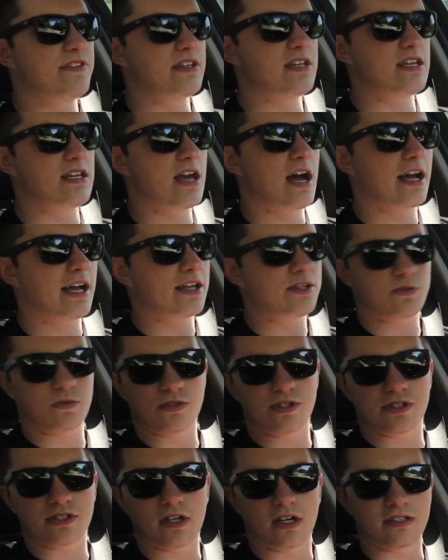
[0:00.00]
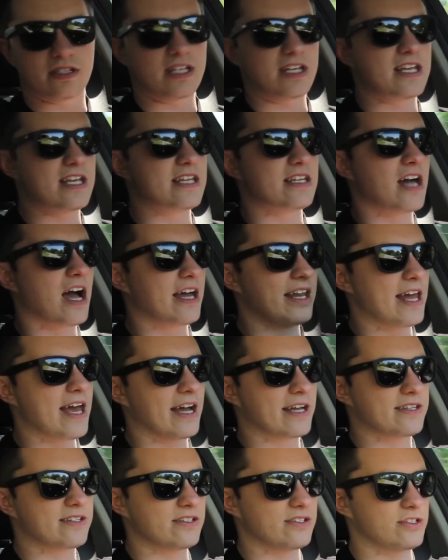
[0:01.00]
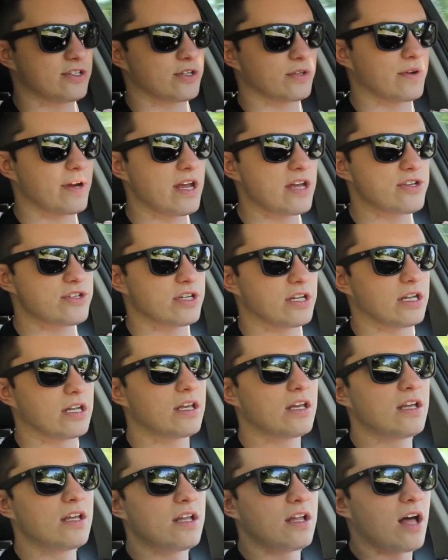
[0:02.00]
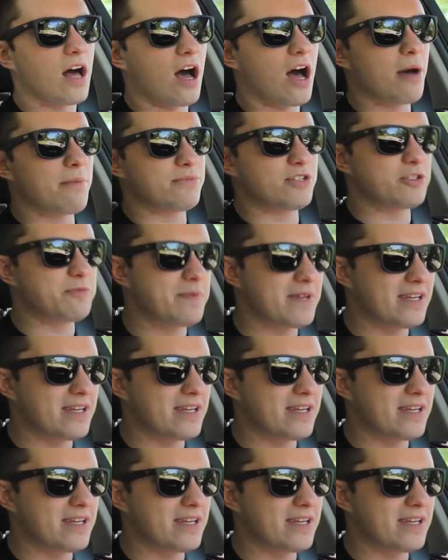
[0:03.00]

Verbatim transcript: the, I guess we'll just call it the E9X generation, just